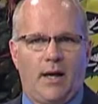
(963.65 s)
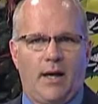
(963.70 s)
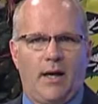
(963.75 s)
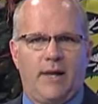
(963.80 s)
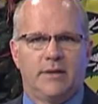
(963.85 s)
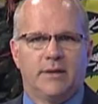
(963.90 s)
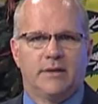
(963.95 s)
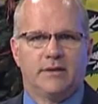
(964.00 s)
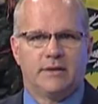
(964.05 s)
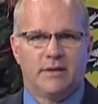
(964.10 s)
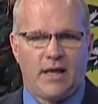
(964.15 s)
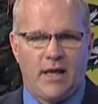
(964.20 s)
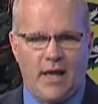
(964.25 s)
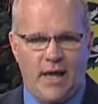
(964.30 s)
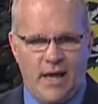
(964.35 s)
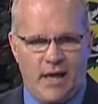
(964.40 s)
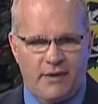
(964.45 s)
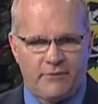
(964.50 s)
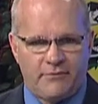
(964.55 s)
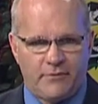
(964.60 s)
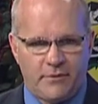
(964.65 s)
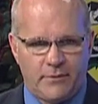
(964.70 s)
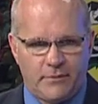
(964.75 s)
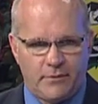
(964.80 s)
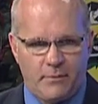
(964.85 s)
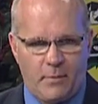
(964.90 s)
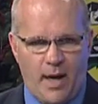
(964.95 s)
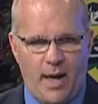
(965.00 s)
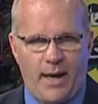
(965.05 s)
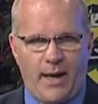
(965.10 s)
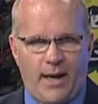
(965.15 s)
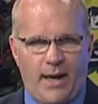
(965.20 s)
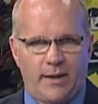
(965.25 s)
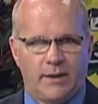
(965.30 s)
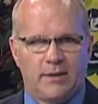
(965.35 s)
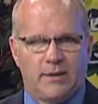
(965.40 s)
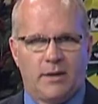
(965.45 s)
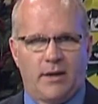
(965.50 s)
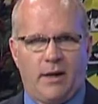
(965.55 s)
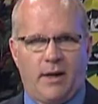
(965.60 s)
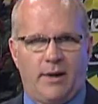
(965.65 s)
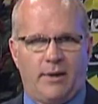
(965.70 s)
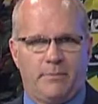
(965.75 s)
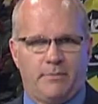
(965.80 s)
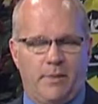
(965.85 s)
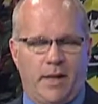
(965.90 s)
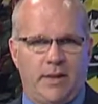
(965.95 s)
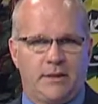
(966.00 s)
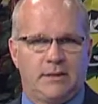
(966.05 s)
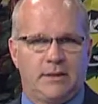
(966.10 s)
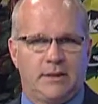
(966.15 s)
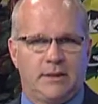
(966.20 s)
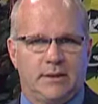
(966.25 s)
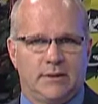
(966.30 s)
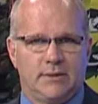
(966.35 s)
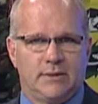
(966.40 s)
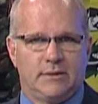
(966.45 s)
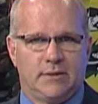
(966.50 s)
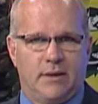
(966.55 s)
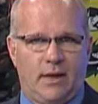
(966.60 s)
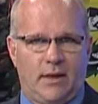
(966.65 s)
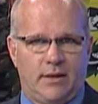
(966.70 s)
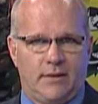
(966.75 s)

I get to have my idea, my ideas,